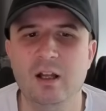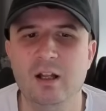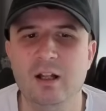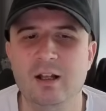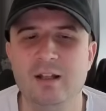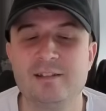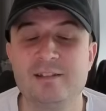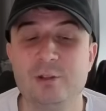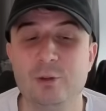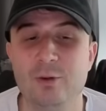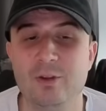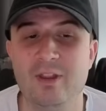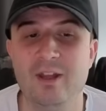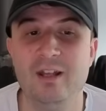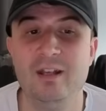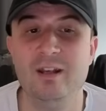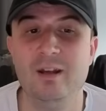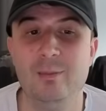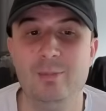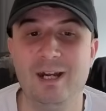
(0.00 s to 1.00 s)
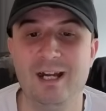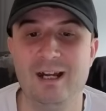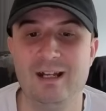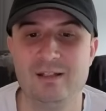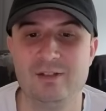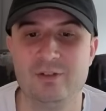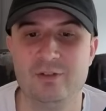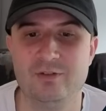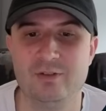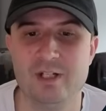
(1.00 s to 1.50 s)
Let's talk then about
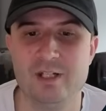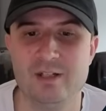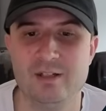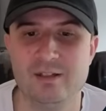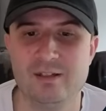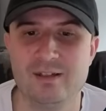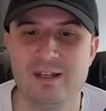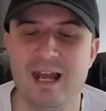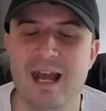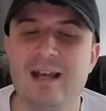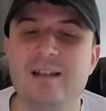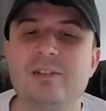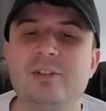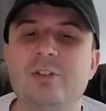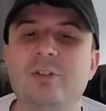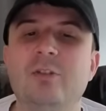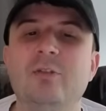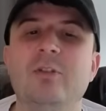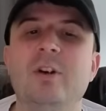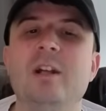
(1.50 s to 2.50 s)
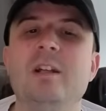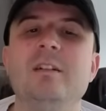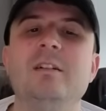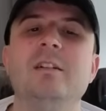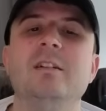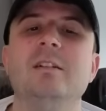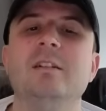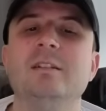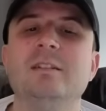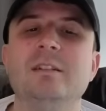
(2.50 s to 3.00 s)
Astral Radiance. Astral
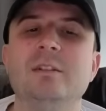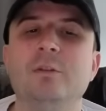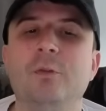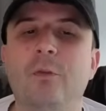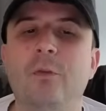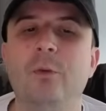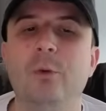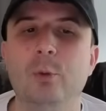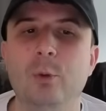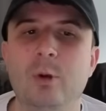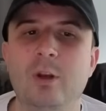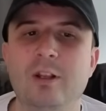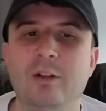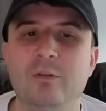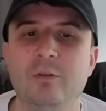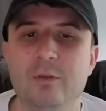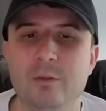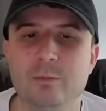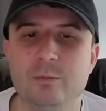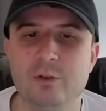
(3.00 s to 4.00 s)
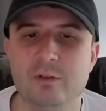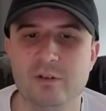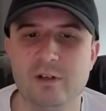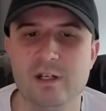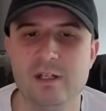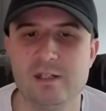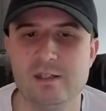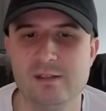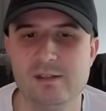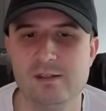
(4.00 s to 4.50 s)
Radiance is falling from
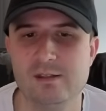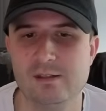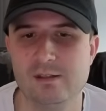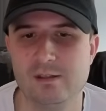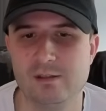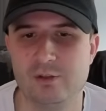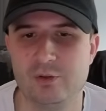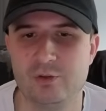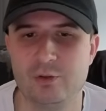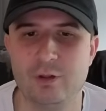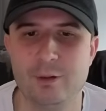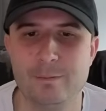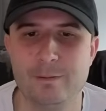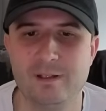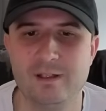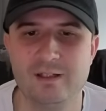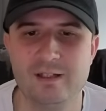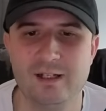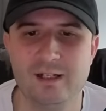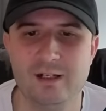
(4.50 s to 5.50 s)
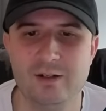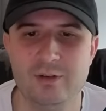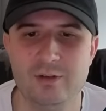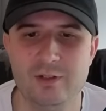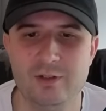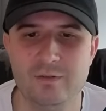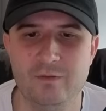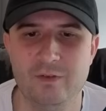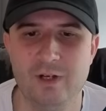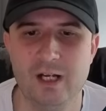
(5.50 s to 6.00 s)
grace. It's dropping down
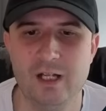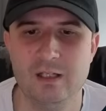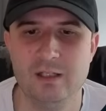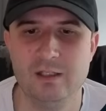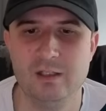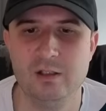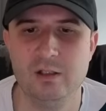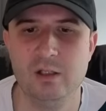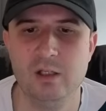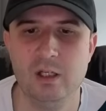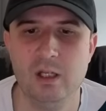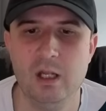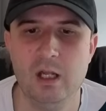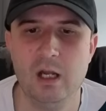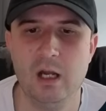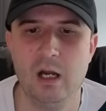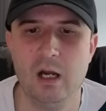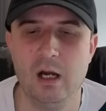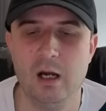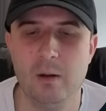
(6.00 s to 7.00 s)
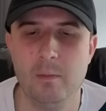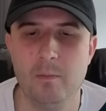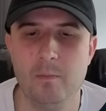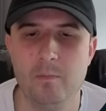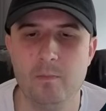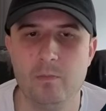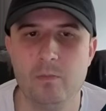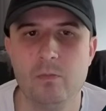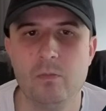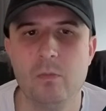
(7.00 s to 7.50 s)
in value.
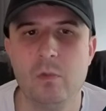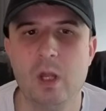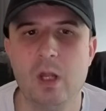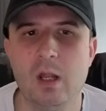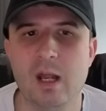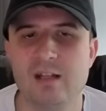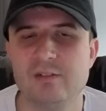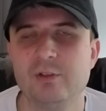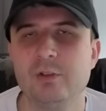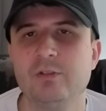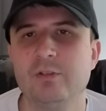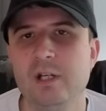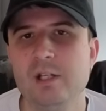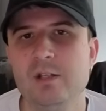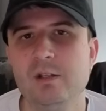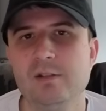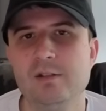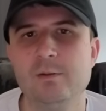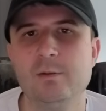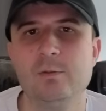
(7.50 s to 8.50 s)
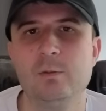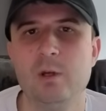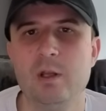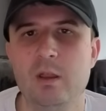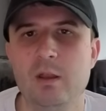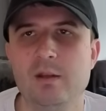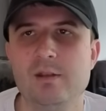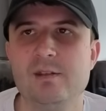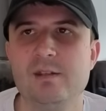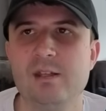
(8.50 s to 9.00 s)
Astral Radiance is one
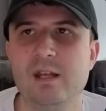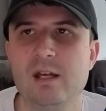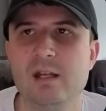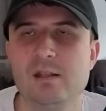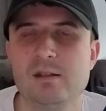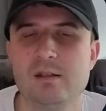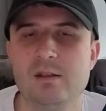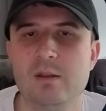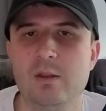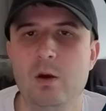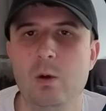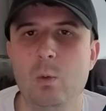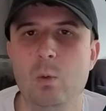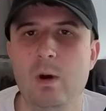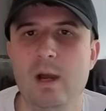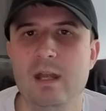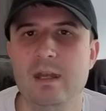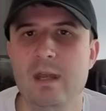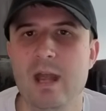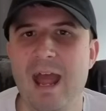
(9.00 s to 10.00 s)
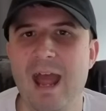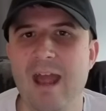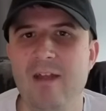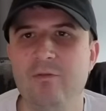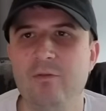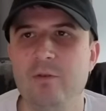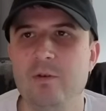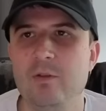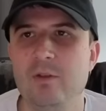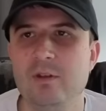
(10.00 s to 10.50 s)
of those sets that when
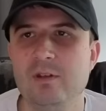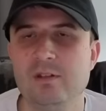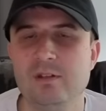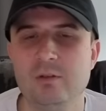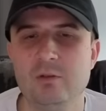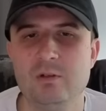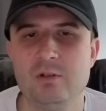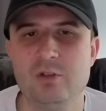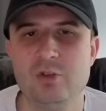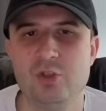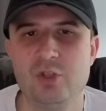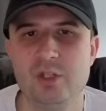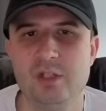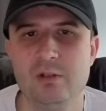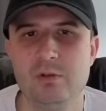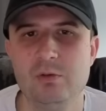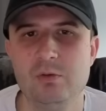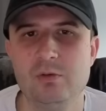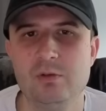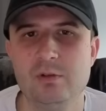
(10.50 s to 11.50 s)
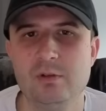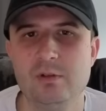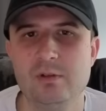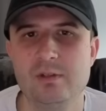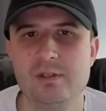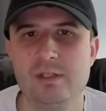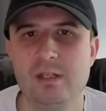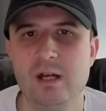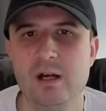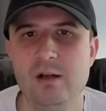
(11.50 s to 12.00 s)
everything Sword and Shield
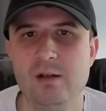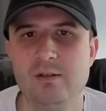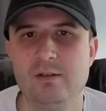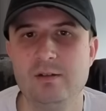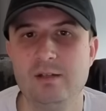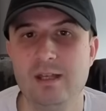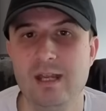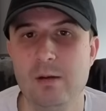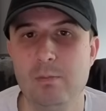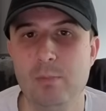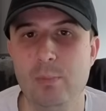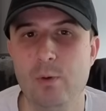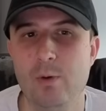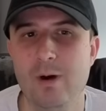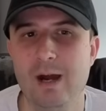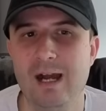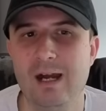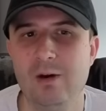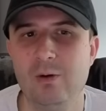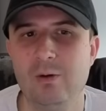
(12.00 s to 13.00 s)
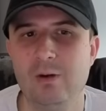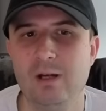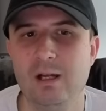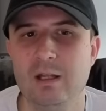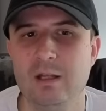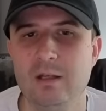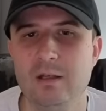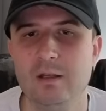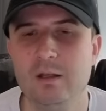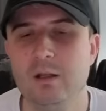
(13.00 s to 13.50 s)
started to get bought out
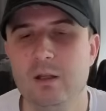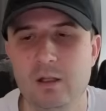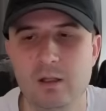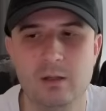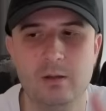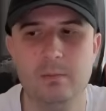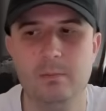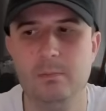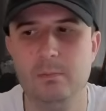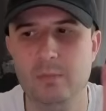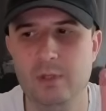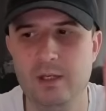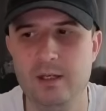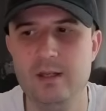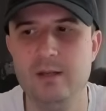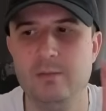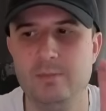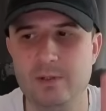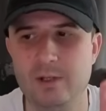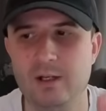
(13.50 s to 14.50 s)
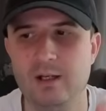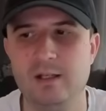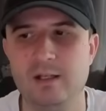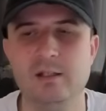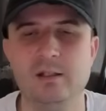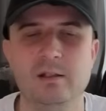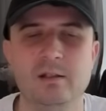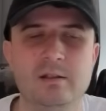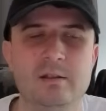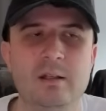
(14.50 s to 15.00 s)
and
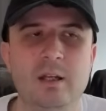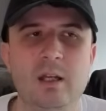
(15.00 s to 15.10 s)
manipulated